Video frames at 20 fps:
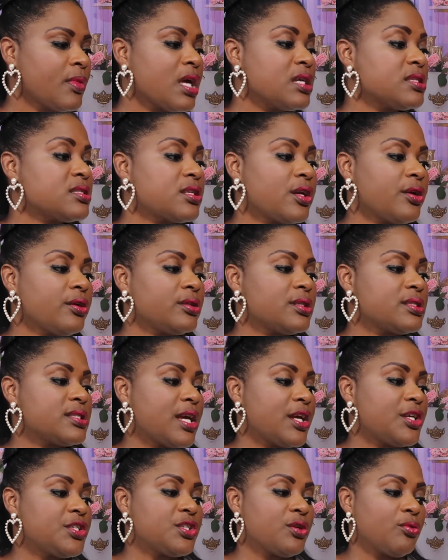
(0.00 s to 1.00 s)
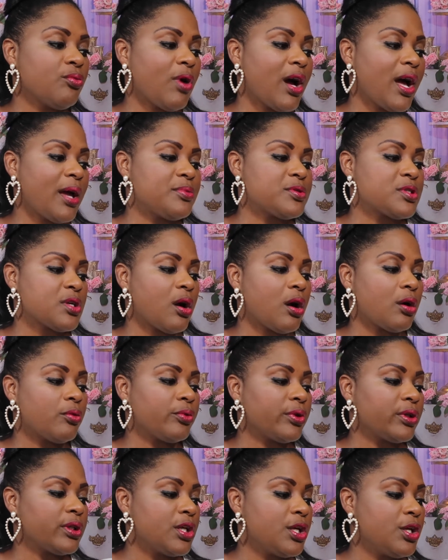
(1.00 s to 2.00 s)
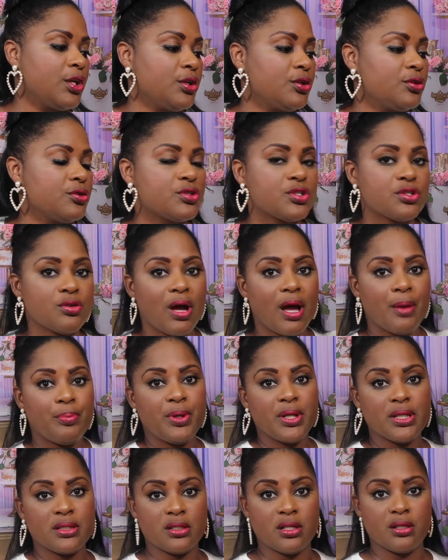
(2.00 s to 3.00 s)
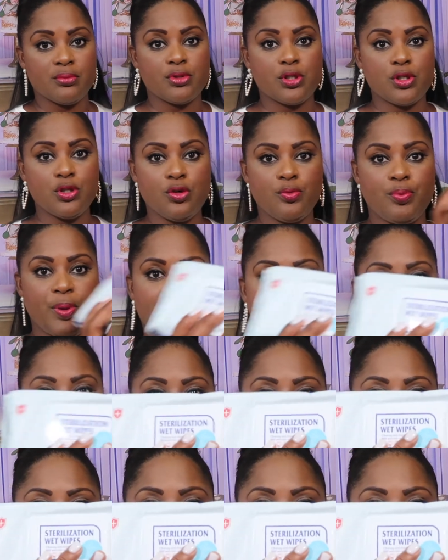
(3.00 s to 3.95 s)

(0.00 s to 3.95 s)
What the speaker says: sterilization wipes are really huge. So I picked up 2 packs